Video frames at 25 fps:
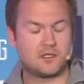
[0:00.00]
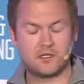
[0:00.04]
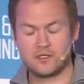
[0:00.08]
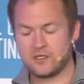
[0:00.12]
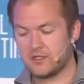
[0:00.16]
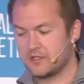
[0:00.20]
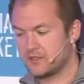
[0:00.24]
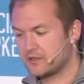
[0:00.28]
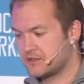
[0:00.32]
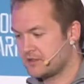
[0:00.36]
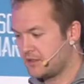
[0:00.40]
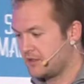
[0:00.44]

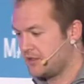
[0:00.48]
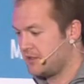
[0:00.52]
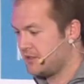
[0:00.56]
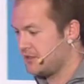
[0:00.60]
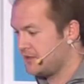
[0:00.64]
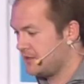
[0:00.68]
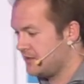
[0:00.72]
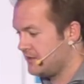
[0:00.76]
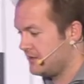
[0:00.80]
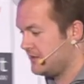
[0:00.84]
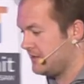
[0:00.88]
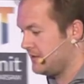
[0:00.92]
So,
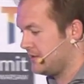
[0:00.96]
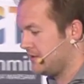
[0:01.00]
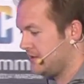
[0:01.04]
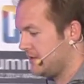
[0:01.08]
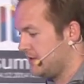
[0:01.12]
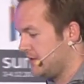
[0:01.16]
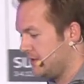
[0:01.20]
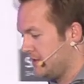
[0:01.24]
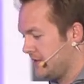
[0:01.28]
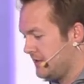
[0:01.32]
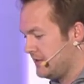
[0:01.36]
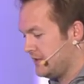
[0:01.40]

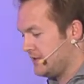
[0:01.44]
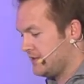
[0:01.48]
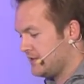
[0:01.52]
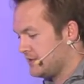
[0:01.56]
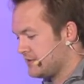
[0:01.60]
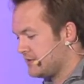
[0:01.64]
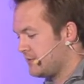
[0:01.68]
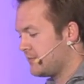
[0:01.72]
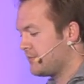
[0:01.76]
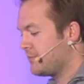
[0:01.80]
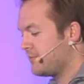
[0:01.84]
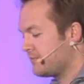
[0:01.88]

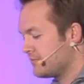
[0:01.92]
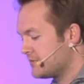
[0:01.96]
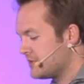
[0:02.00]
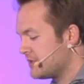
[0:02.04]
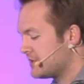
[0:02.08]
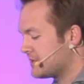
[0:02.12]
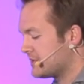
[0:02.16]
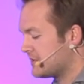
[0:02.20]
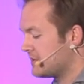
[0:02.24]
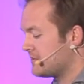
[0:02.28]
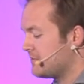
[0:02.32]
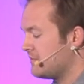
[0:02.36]
so
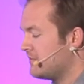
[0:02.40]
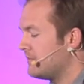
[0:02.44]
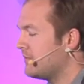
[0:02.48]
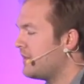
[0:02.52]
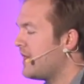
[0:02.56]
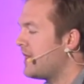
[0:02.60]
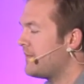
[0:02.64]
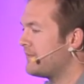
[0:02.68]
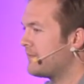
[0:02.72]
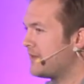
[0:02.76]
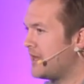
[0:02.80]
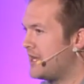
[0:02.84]
just
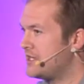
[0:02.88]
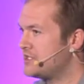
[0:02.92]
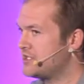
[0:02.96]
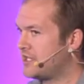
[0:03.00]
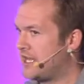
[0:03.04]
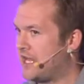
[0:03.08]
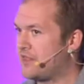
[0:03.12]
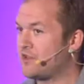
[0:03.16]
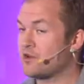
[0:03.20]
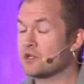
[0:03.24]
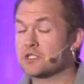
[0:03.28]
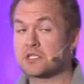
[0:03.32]

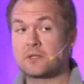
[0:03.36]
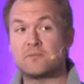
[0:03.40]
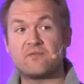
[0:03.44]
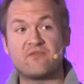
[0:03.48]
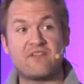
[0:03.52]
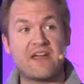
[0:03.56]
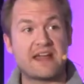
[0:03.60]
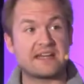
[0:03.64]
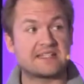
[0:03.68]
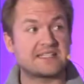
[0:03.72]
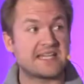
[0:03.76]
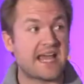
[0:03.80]
educate. There are some
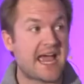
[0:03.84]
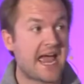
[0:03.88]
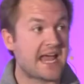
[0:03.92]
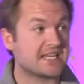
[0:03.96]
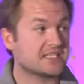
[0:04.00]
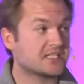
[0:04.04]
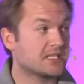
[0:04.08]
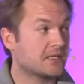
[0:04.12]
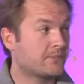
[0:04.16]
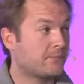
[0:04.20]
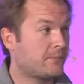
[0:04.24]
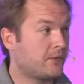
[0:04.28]

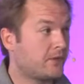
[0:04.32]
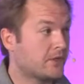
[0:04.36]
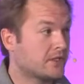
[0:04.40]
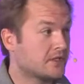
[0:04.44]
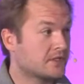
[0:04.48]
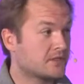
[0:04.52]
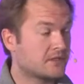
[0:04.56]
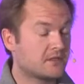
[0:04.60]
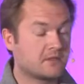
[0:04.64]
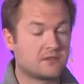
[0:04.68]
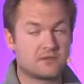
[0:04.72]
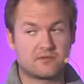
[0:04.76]
fantastic
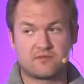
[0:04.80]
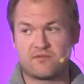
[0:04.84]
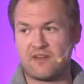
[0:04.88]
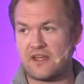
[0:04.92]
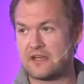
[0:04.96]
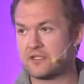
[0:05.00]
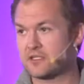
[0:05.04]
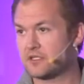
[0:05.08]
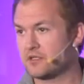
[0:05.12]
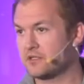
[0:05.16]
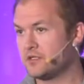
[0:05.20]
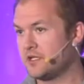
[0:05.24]
books. There's
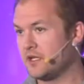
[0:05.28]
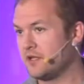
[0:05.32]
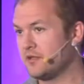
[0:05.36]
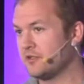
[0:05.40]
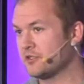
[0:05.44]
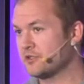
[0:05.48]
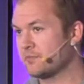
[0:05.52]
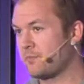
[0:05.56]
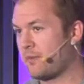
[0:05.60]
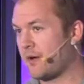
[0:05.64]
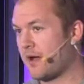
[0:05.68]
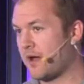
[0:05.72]
Venture
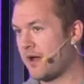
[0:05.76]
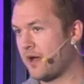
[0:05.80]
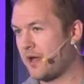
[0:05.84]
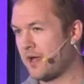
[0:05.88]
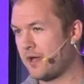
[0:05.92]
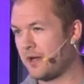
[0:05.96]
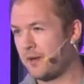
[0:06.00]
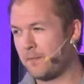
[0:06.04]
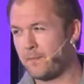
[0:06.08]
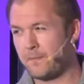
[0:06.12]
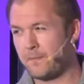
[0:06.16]
Deals by